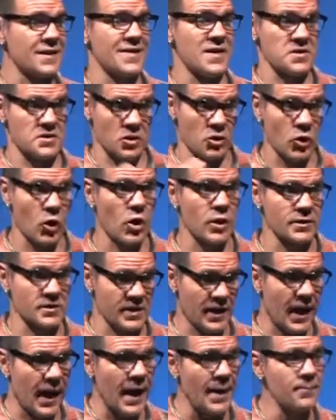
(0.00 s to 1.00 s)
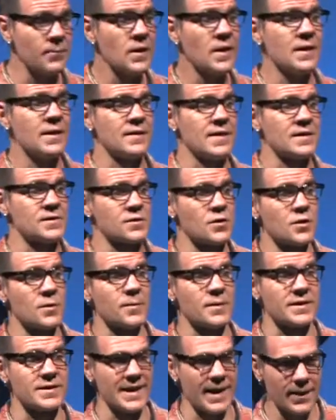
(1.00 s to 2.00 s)
That is a long time. That is going to
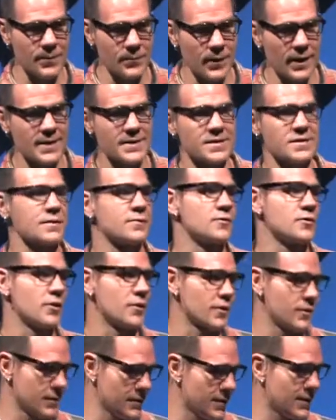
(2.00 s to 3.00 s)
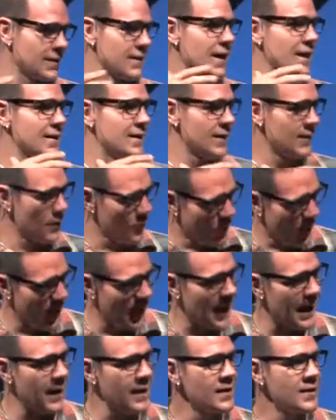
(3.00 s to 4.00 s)
be 10 months of dirt getting in the
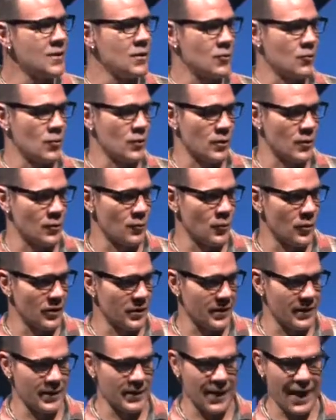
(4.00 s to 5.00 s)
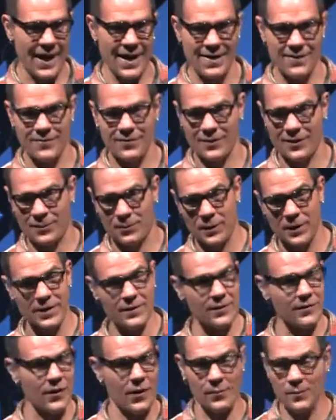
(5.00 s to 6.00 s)
way, where we're going to have a bit
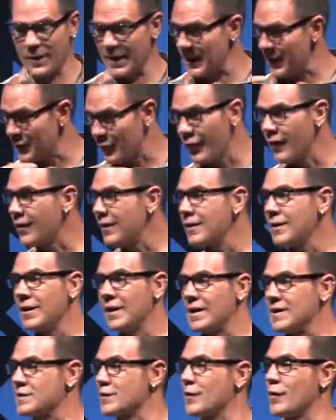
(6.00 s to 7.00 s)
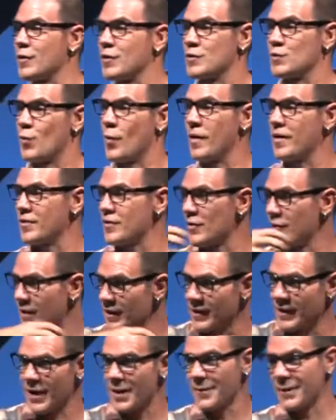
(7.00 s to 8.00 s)
of upheaval as far as where you can
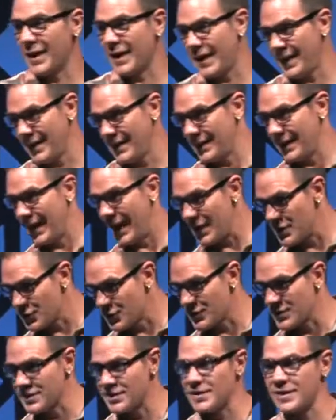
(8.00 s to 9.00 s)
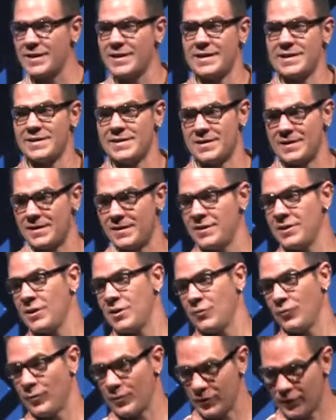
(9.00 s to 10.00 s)
come in and entrances, and
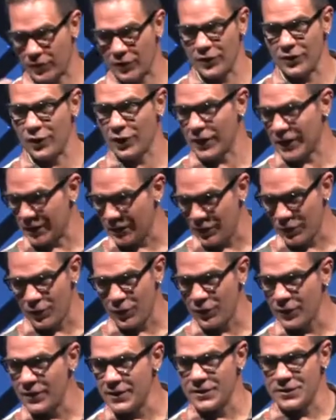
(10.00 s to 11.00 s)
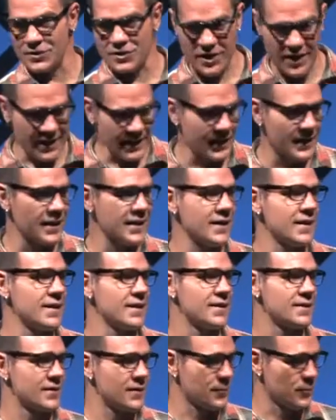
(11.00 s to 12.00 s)
it's going to look a little janky
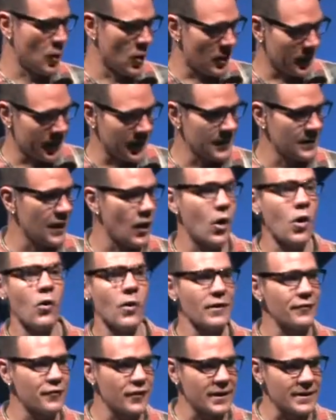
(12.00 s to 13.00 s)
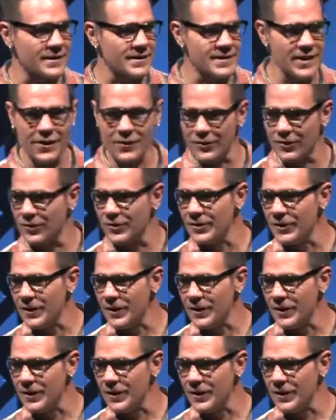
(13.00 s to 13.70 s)
and the parking lot. Oh, I forgot to tell you.